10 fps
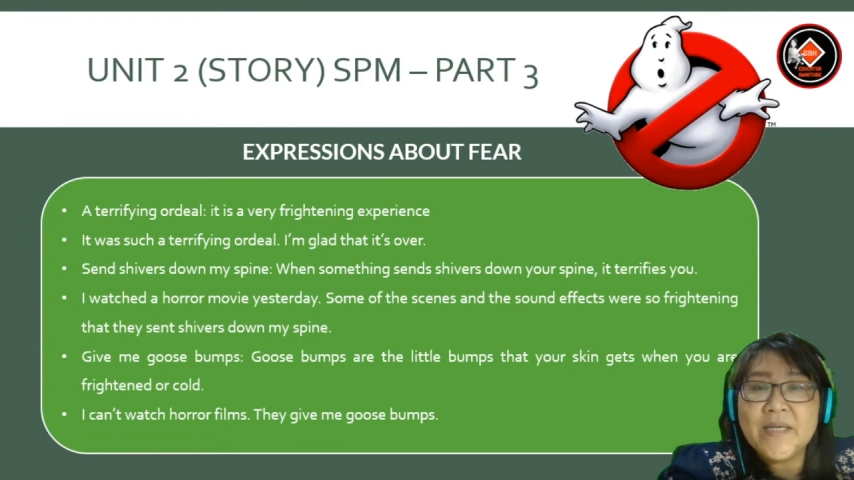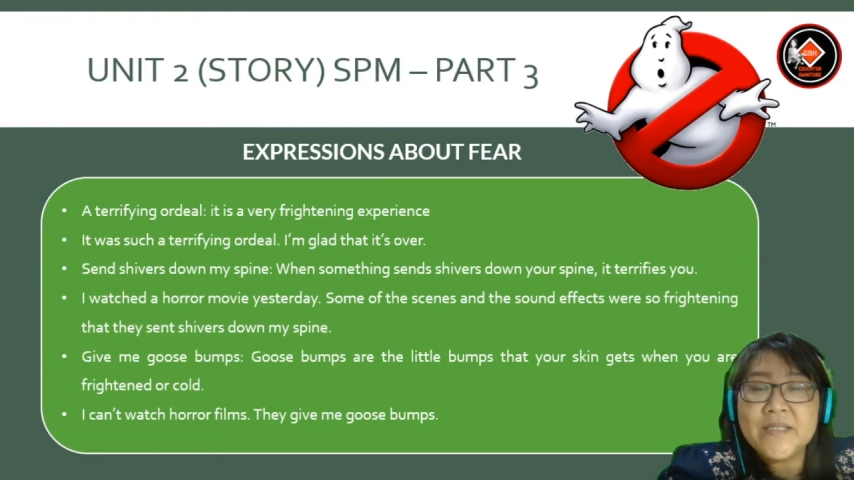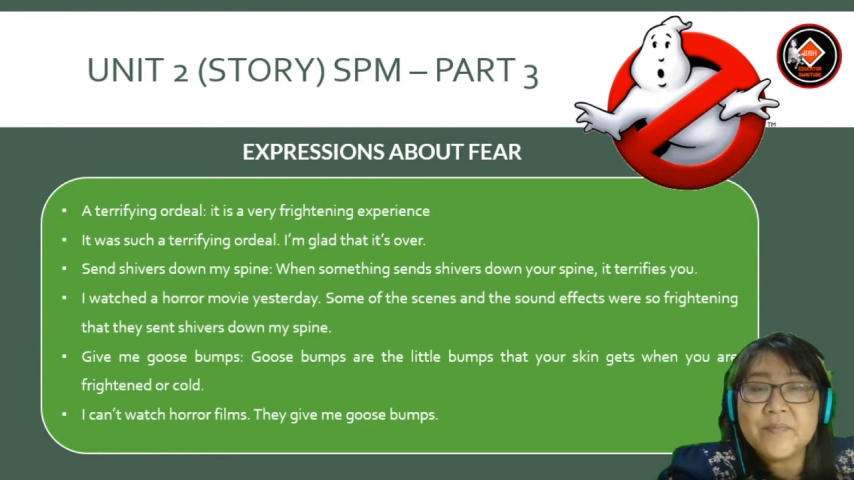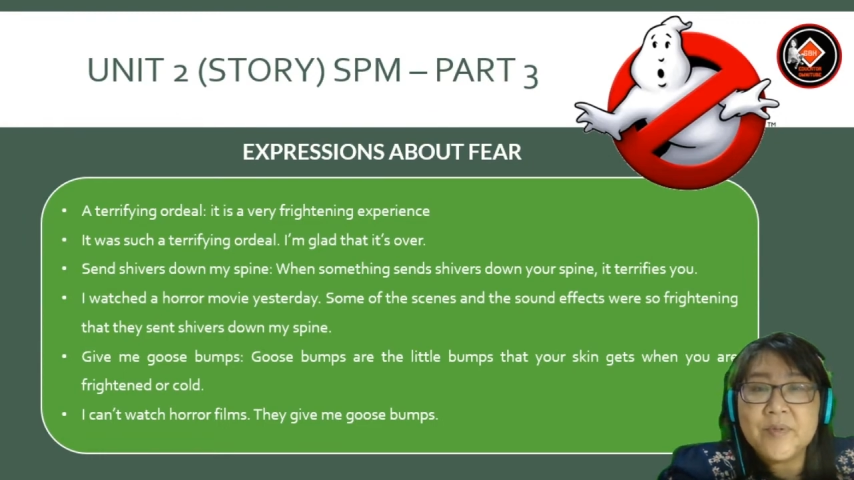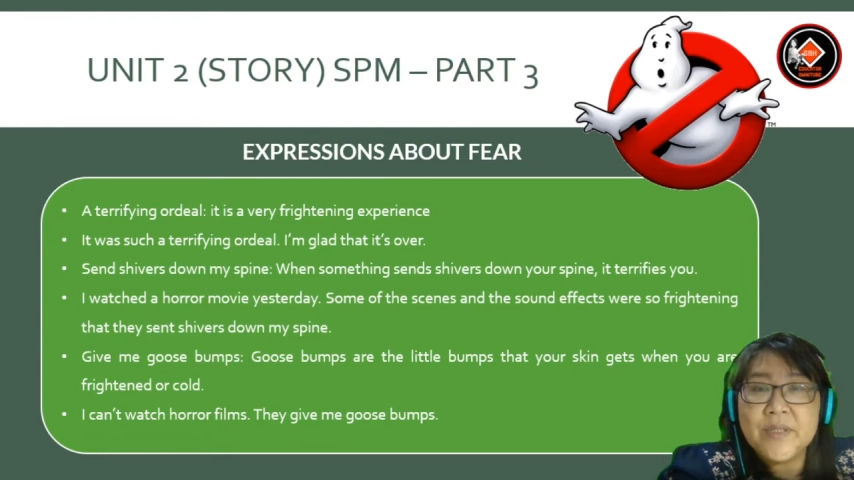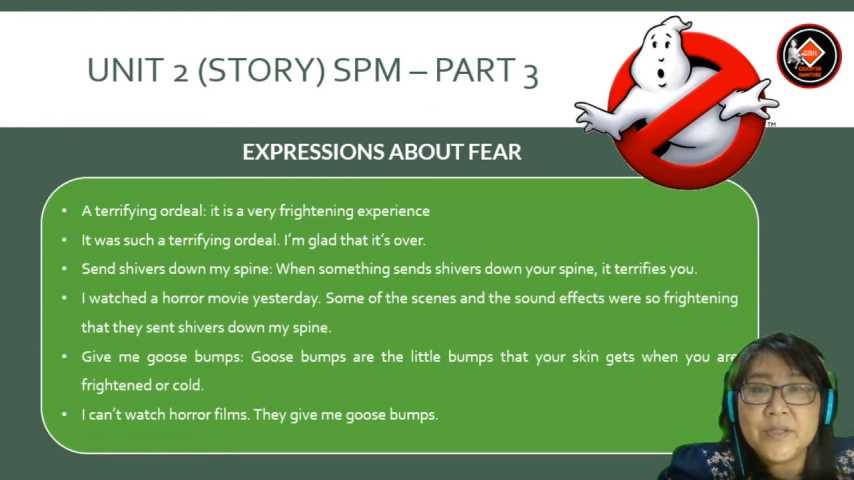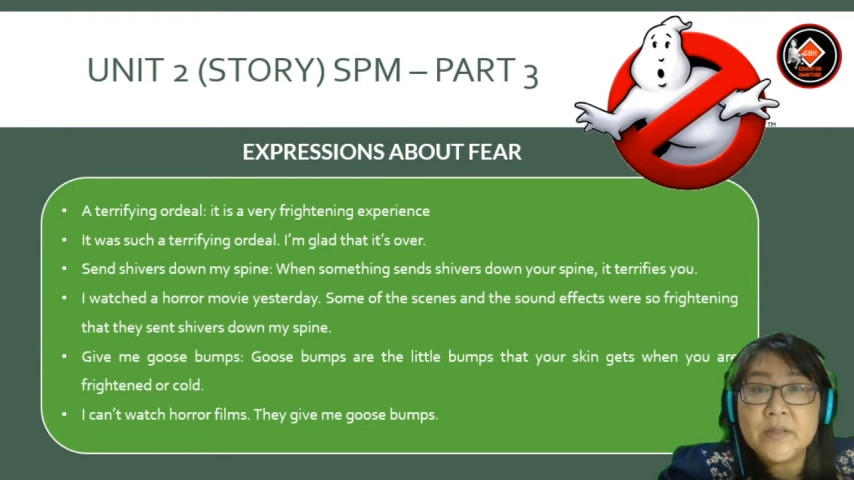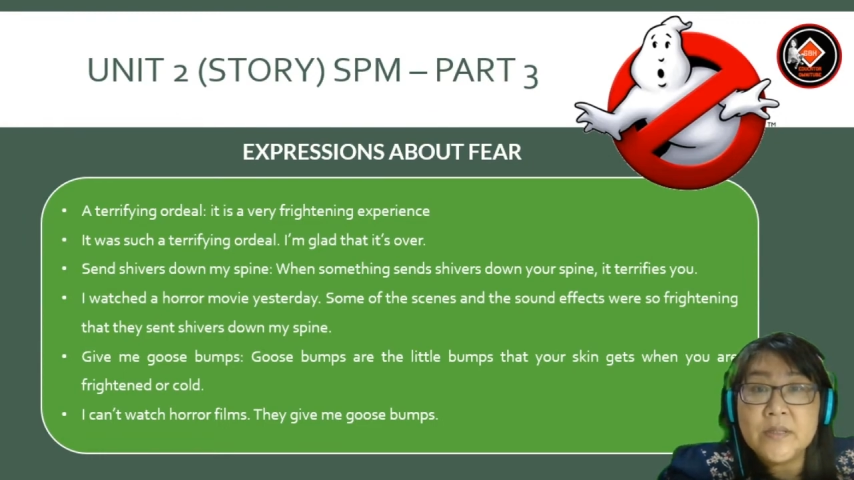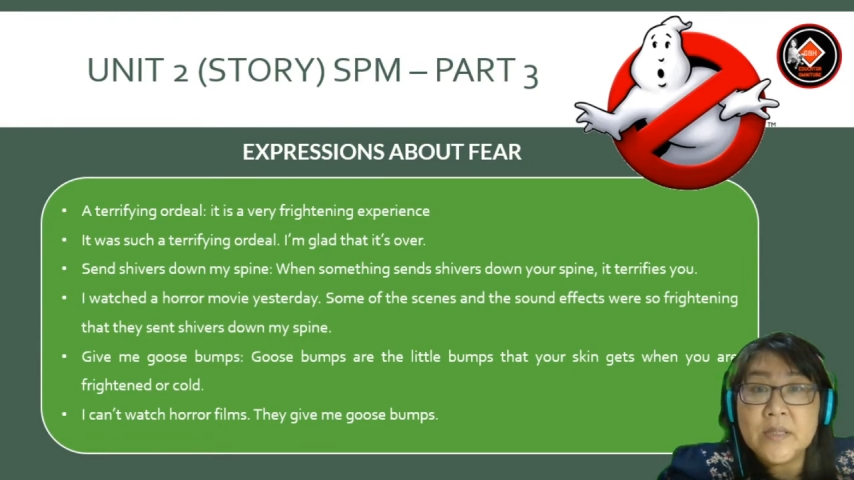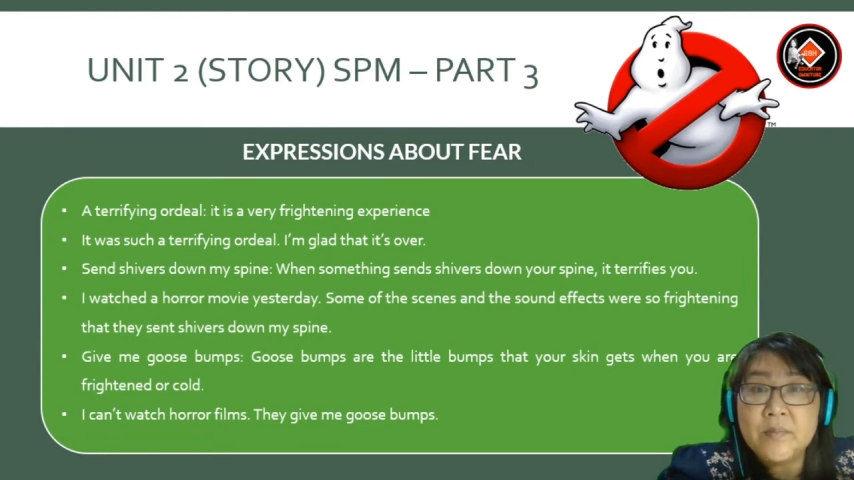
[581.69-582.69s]

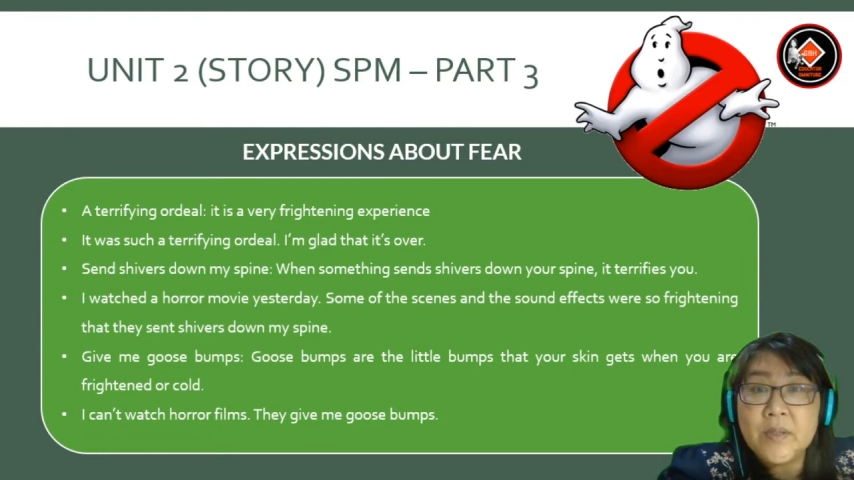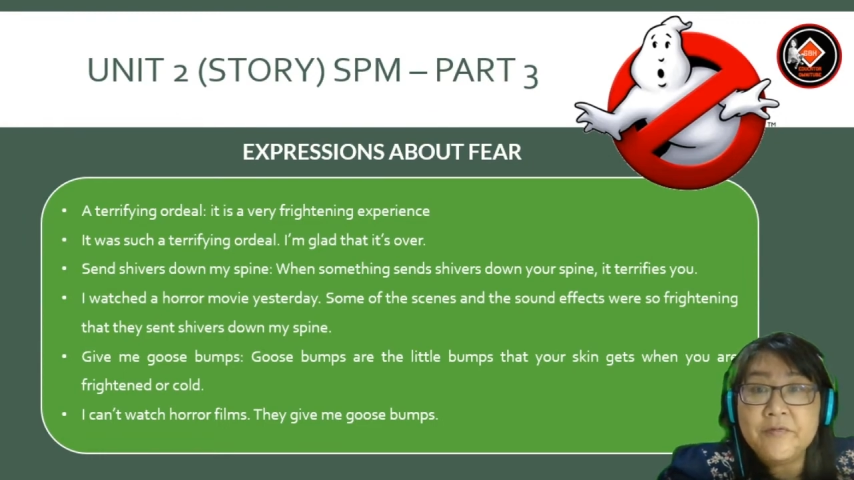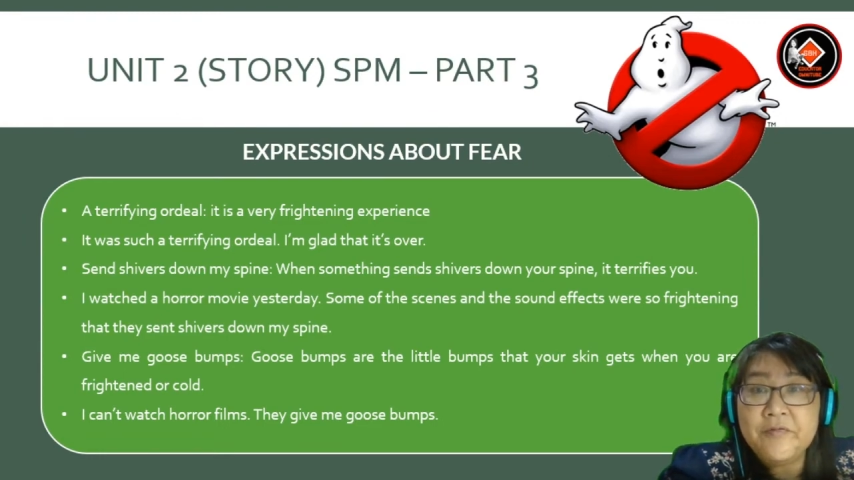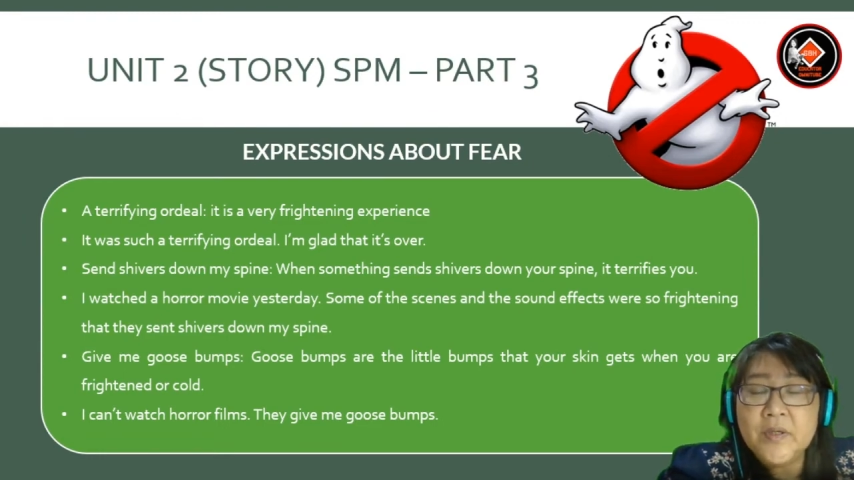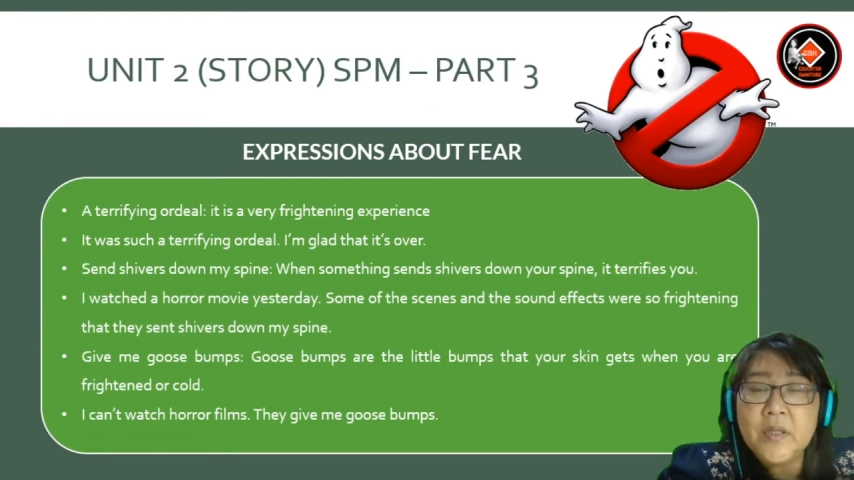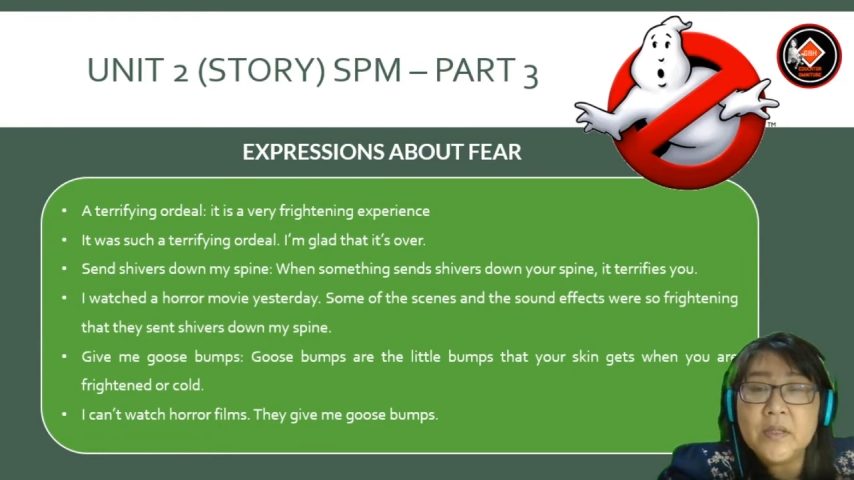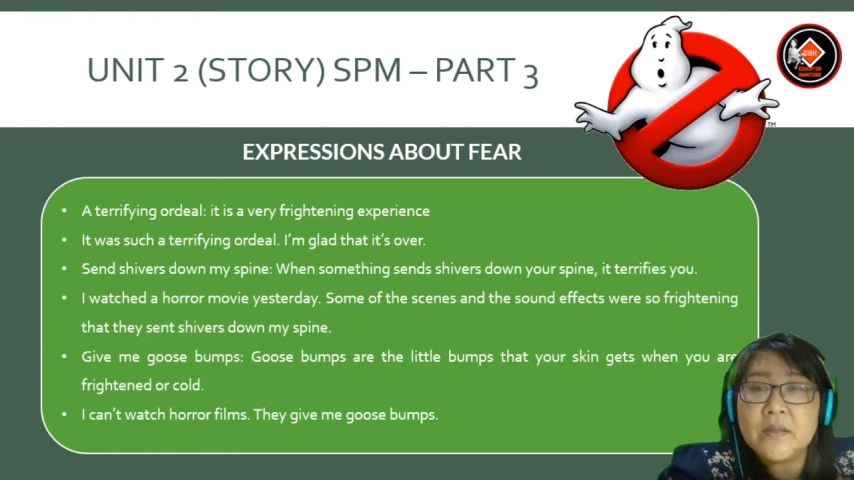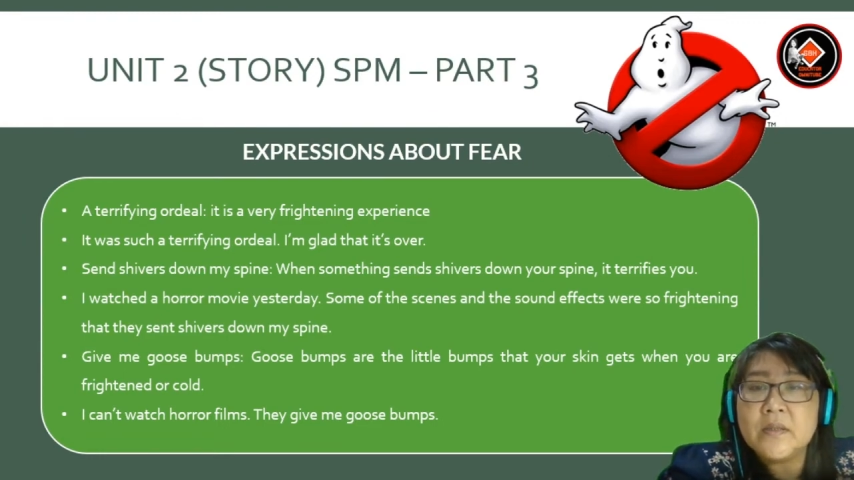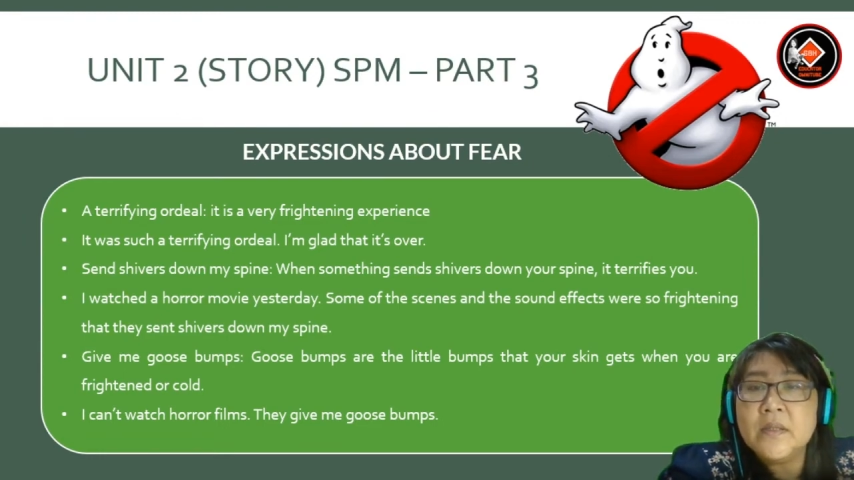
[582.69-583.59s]
expressions about fear.